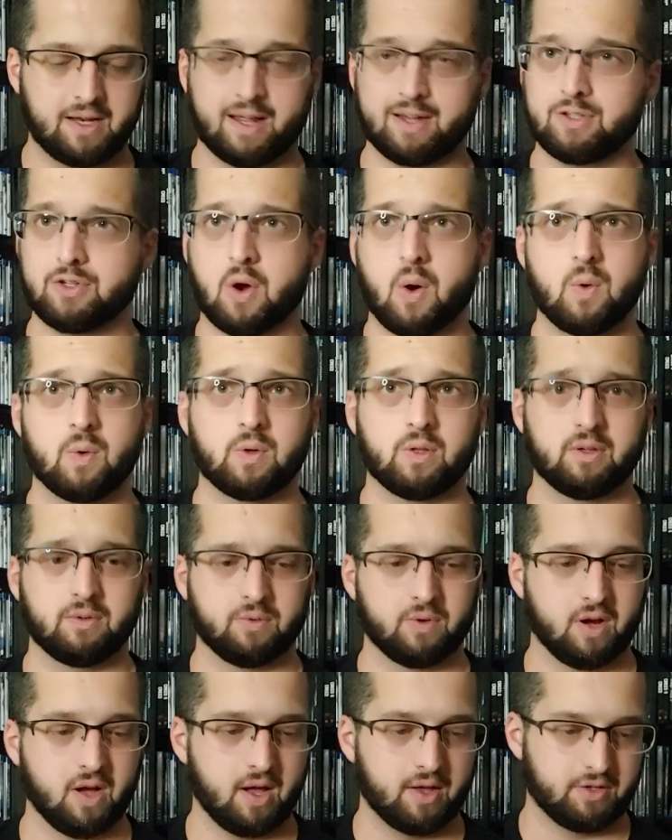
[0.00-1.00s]
I totally
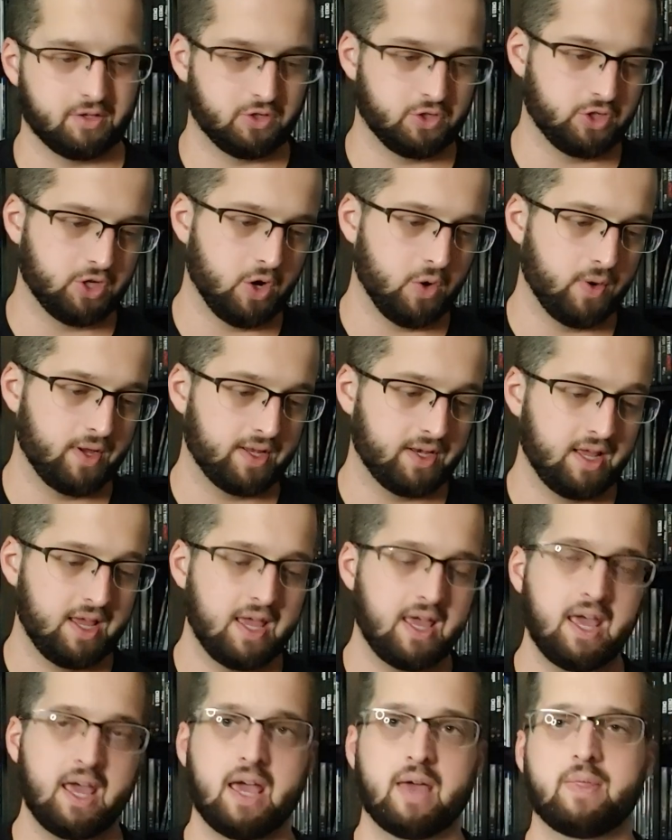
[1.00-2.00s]
forgot to show it.
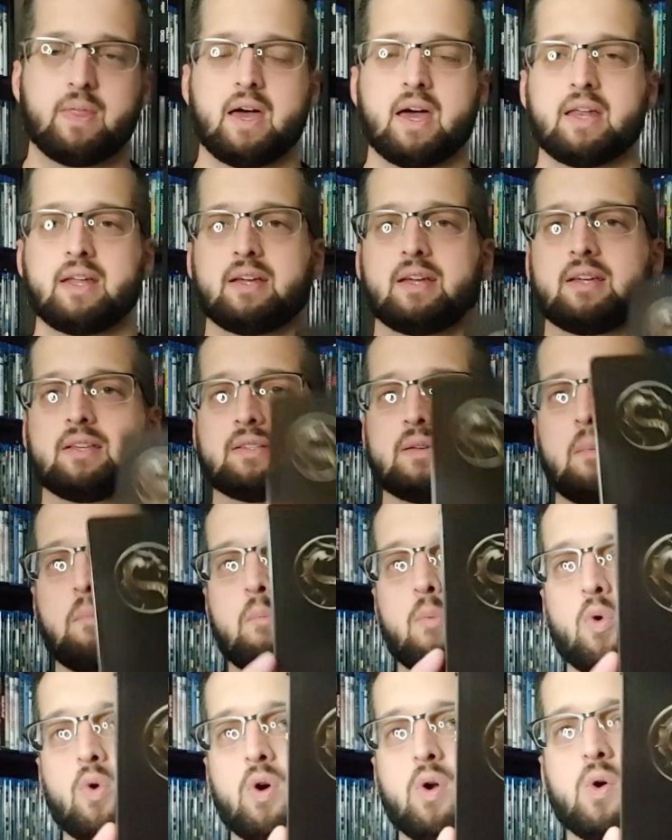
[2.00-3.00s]
And that is
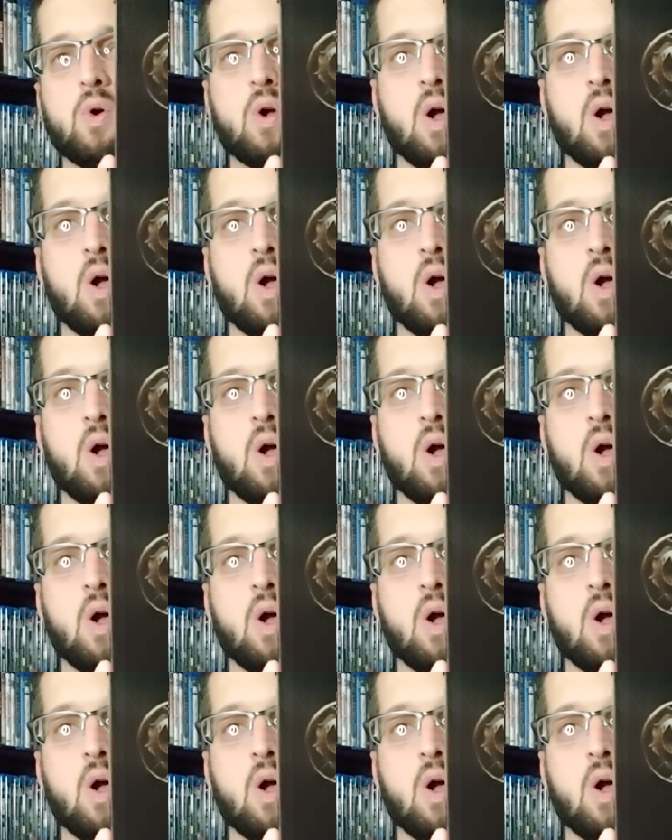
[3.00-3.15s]
Mortal